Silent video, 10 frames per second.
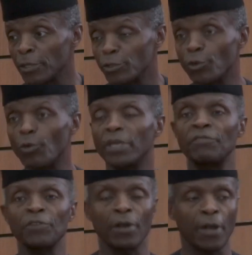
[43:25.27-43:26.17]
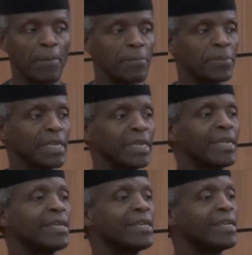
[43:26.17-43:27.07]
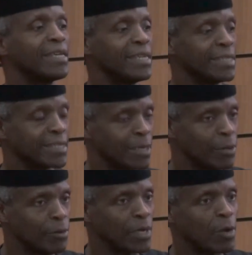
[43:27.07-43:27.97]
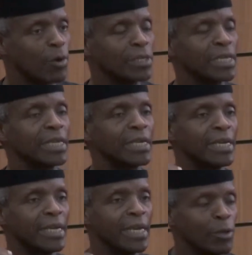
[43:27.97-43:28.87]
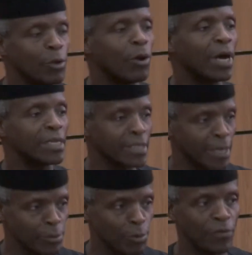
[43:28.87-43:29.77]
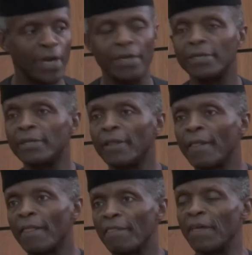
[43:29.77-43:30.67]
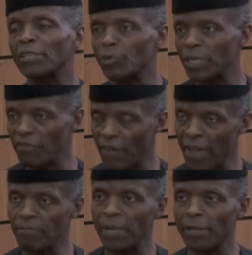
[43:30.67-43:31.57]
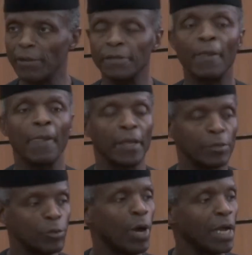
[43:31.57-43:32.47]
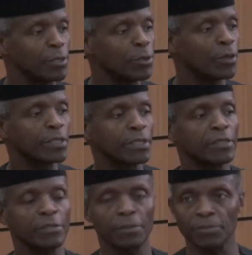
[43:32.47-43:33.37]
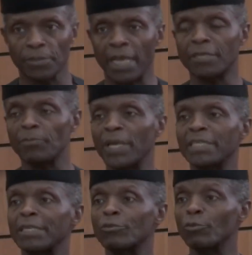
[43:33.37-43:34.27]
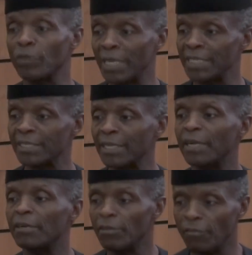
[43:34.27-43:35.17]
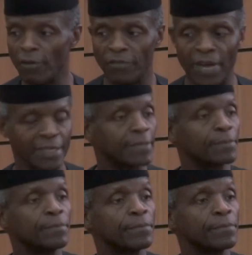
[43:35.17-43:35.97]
So if your company is recording a lower turnover than 25 million, you are not expected to register for that.